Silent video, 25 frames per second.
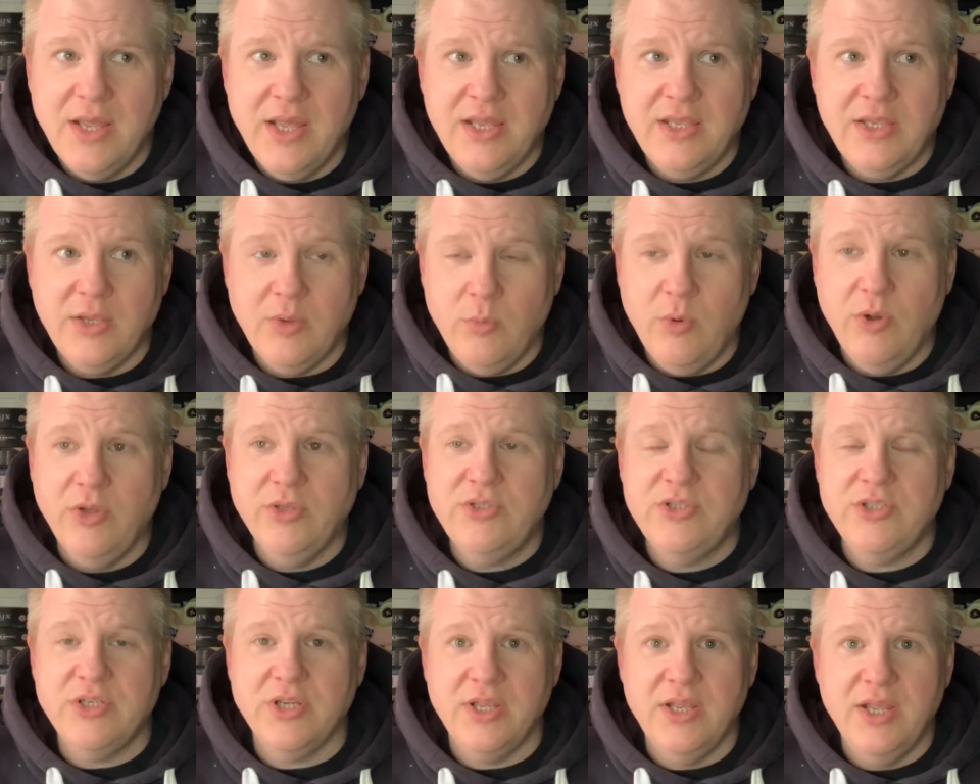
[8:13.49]
You
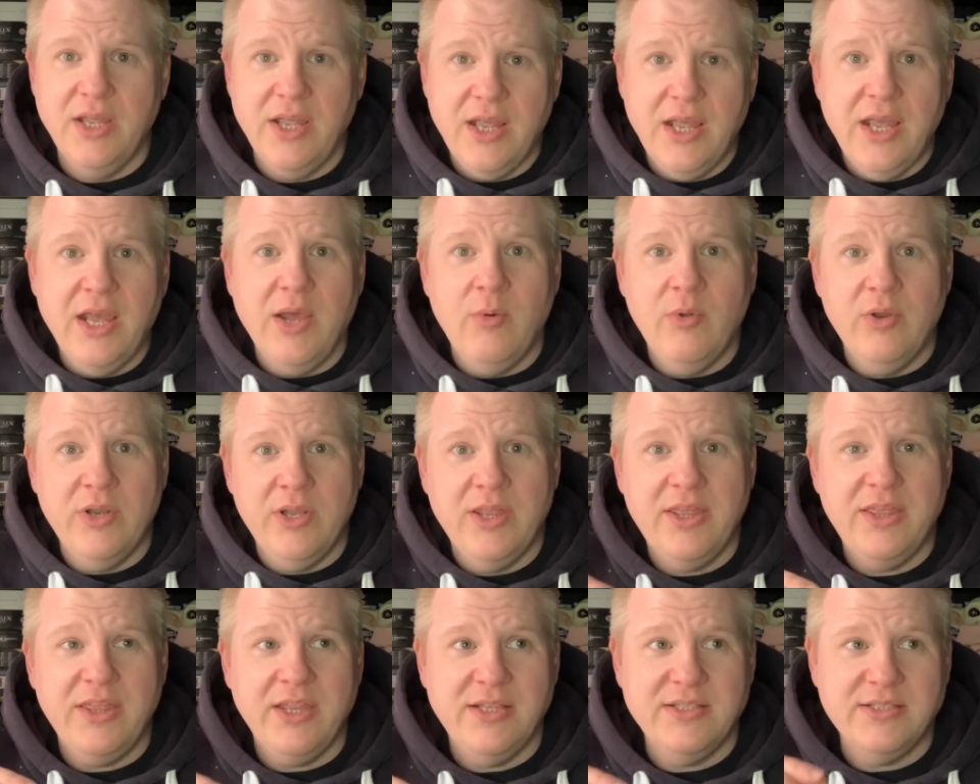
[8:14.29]
watch it, and one of
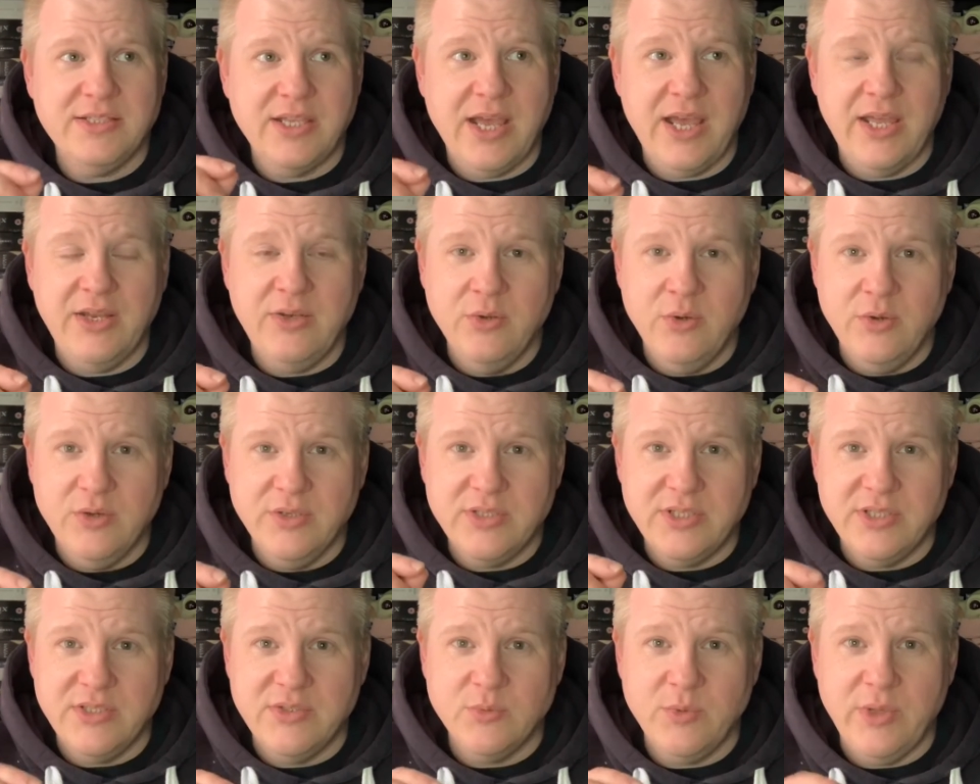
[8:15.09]
the things that I
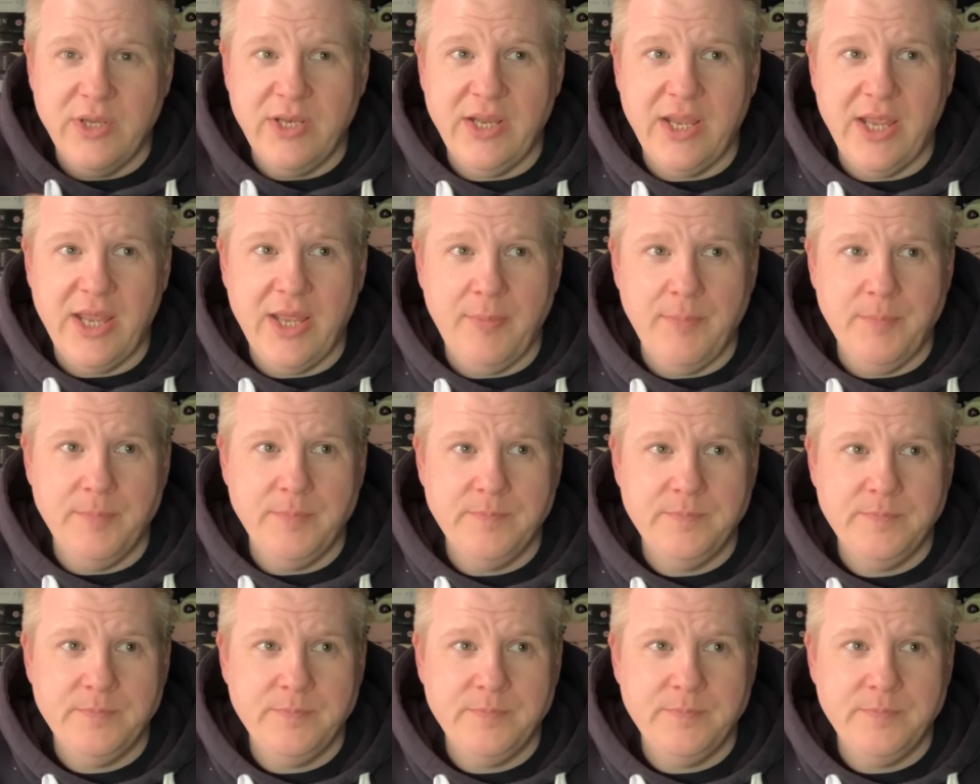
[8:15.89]
notice is when I